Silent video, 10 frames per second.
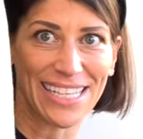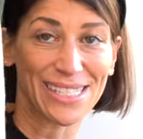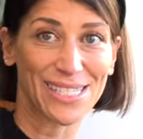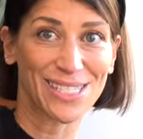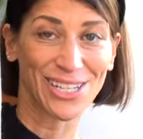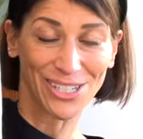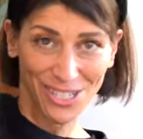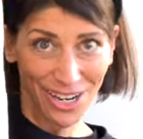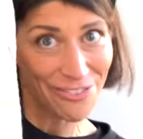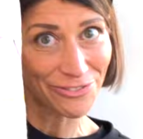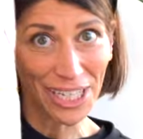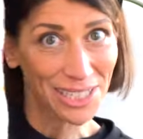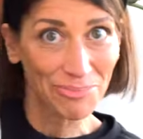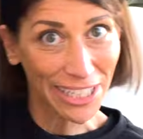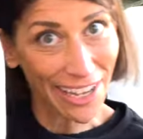It's such a
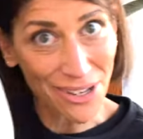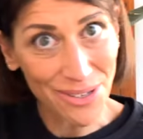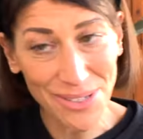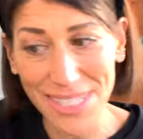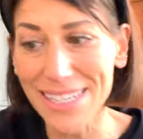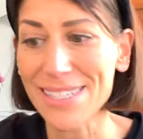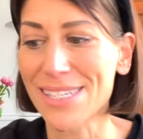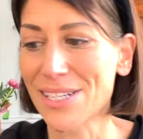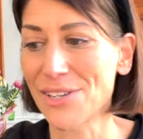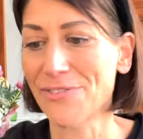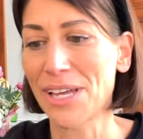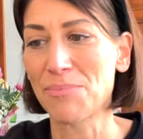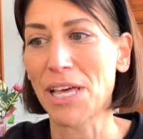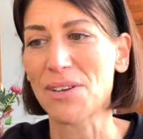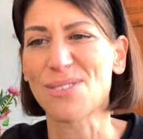fun blouse, such a fun
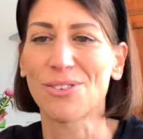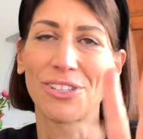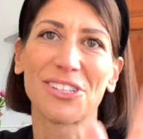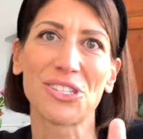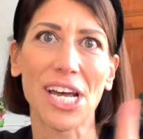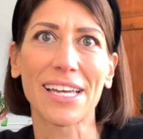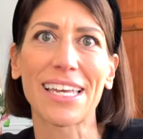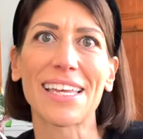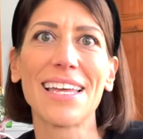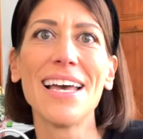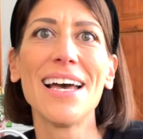blouse or little jacket.